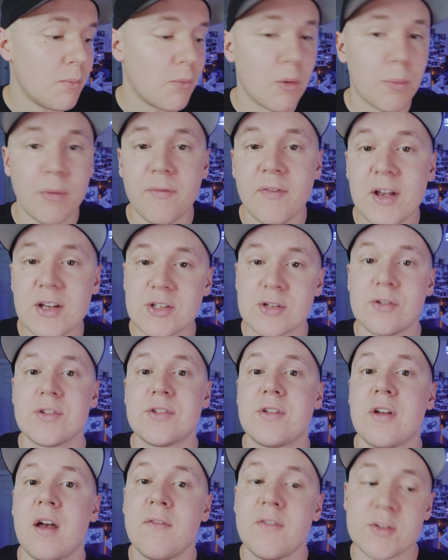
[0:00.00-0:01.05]
More professional
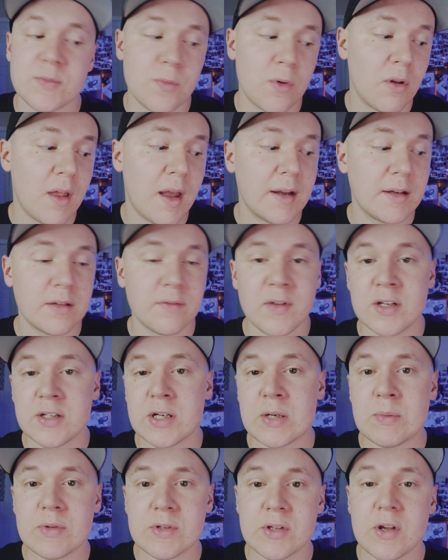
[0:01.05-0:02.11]
stuff is more like
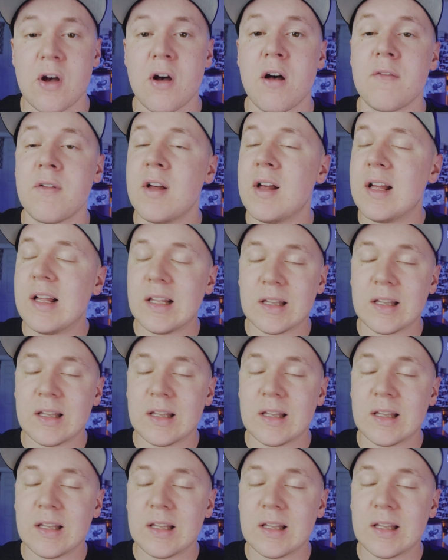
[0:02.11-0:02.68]
DaVinci Resolve,